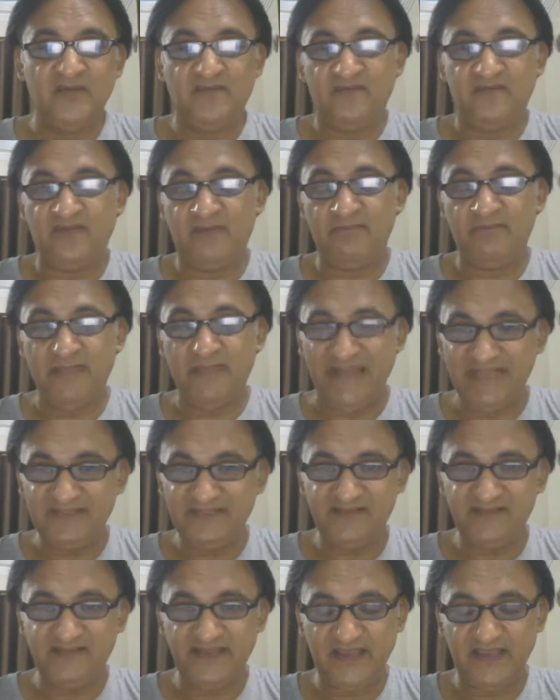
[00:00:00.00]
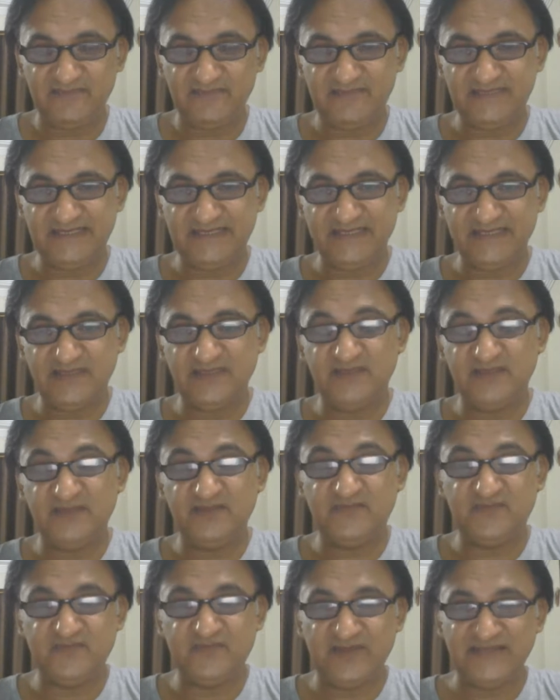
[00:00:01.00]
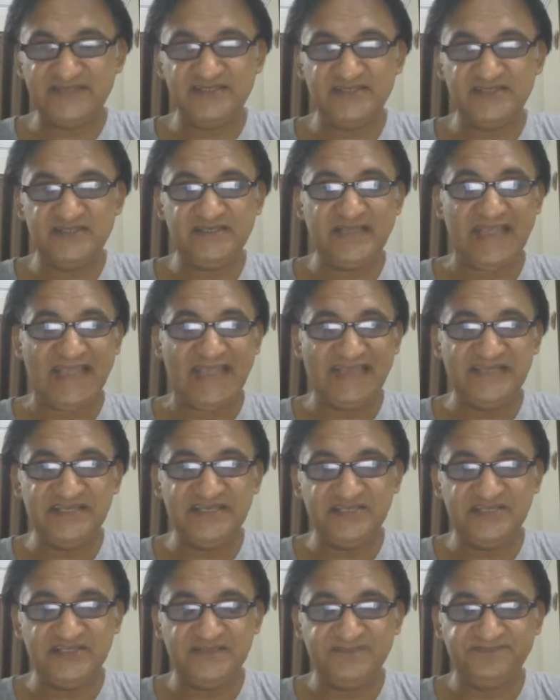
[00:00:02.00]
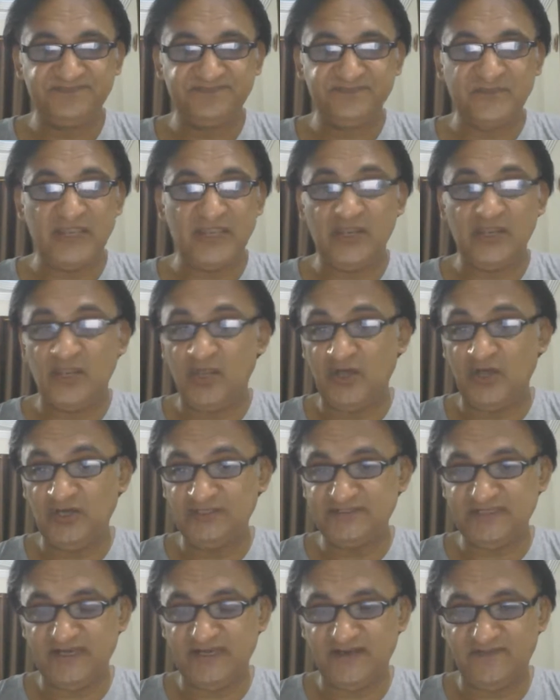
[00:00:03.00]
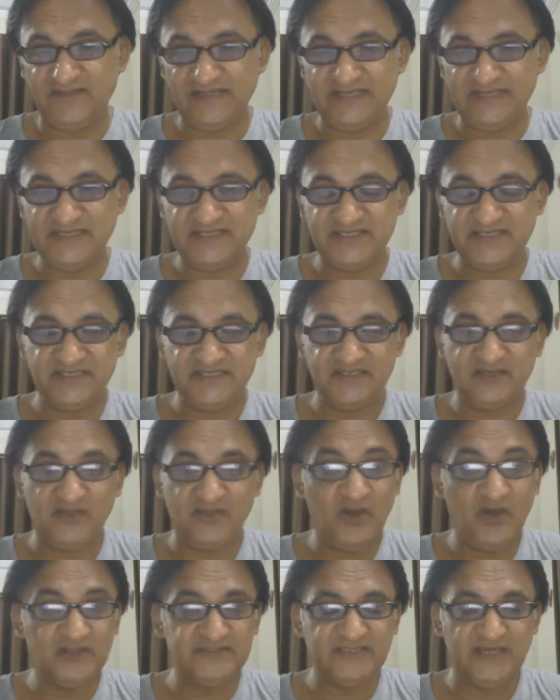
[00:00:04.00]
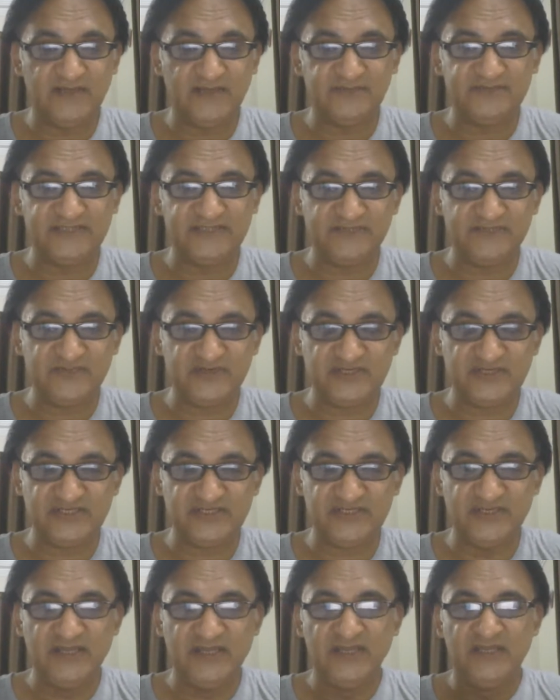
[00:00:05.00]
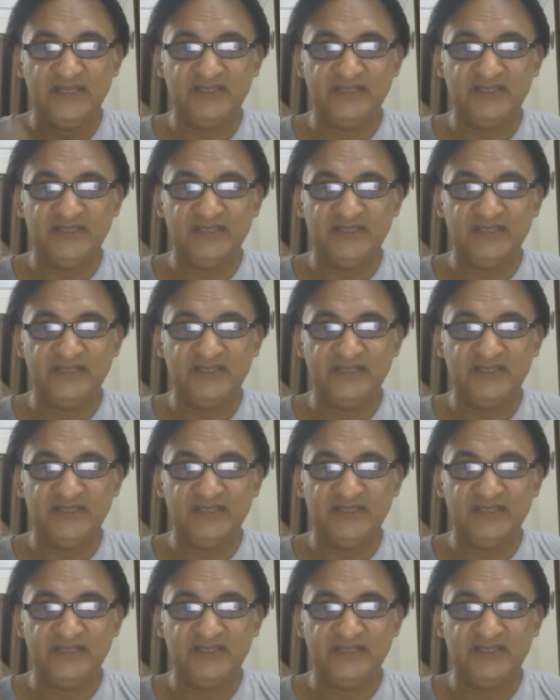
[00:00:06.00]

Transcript: From math, they have taken the fraction, addition, laws of addition, laws of subtraction.